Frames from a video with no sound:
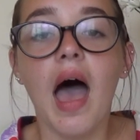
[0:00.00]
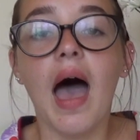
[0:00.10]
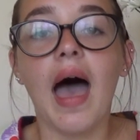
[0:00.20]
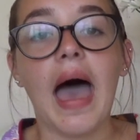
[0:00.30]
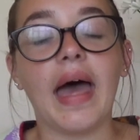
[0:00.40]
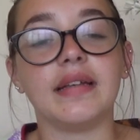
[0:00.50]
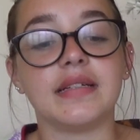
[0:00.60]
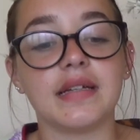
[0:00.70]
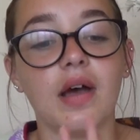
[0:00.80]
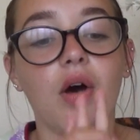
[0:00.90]

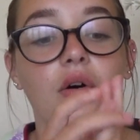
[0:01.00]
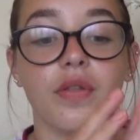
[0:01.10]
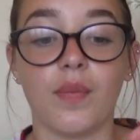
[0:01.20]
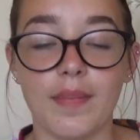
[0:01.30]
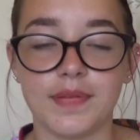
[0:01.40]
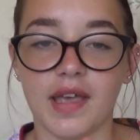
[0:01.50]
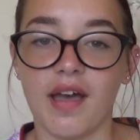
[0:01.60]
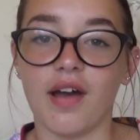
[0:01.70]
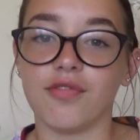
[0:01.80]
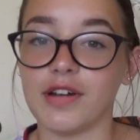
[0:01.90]
And on the website,
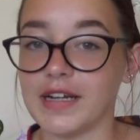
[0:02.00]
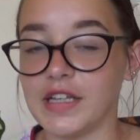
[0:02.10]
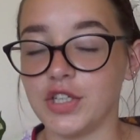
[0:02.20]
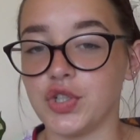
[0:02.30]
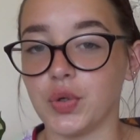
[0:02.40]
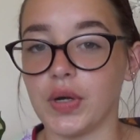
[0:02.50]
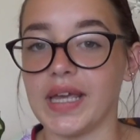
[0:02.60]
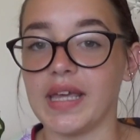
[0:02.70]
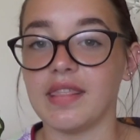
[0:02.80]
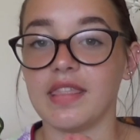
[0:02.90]
I really
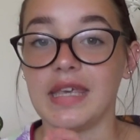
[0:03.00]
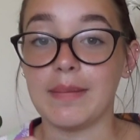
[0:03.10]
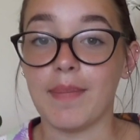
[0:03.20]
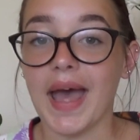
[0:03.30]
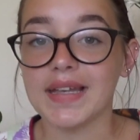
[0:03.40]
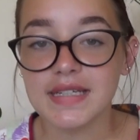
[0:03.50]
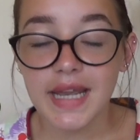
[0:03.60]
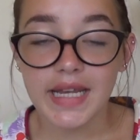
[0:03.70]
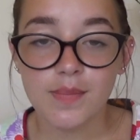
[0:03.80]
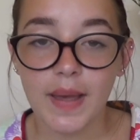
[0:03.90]
enjoy the pattern
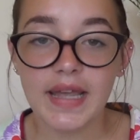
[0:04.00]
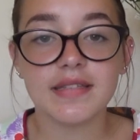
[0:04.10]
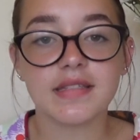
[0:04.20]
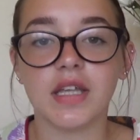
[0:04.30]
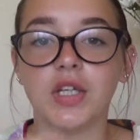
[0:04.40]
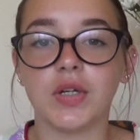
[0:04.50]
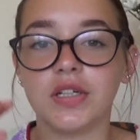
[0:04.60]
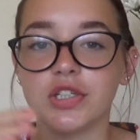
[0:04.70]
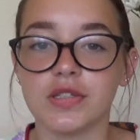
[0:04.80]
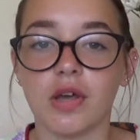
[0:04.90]
database, and you
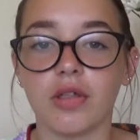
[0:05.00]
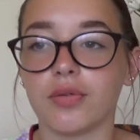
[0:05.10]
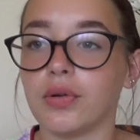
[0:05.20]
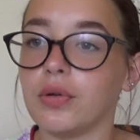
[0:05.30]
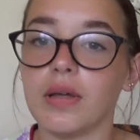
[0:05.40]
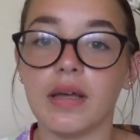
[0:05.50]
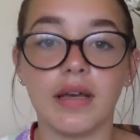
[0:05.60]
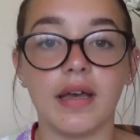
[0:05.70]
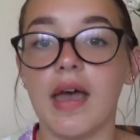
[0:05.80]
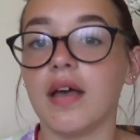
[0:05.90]
can just go through
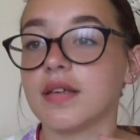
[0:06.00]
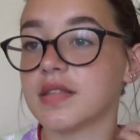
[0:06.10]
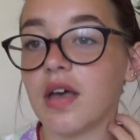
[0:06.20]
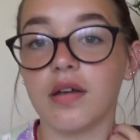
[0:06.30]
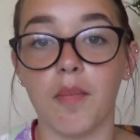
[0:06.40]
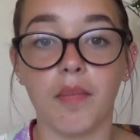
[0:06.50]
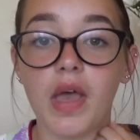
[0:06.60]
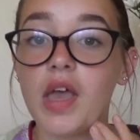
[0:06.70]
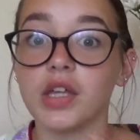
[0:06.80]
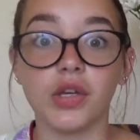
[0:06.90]

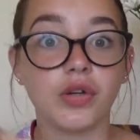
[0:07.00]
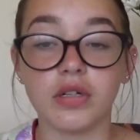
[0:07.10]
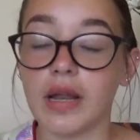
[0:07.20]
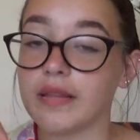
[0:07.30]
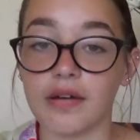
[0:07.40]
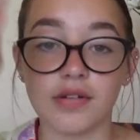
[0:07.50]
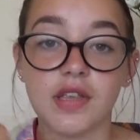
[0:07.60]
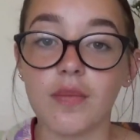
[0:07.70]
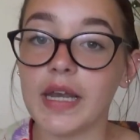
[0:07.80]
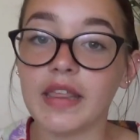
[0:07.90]
there are
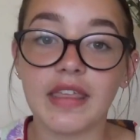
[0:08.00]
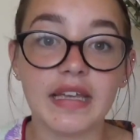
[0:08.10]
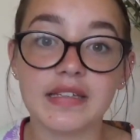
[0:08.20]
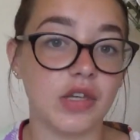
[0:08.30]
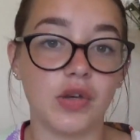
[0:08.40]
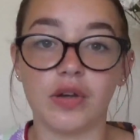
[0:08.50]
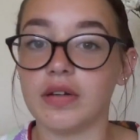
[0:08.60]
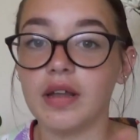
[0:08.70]
so many things that you can,